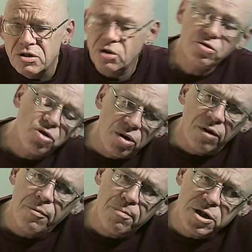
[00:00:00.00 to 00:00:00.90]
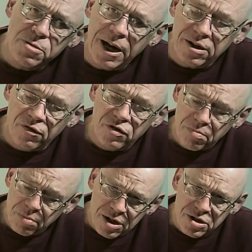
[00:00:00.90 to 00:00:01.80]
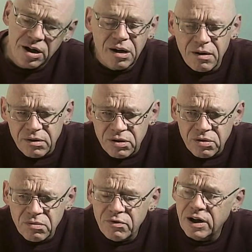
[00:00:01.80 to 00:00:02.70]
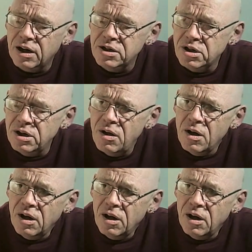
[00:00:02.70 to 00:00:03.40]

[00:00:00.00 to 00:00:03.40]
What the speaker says: So two different perspectives, Piaget and Vygotsky,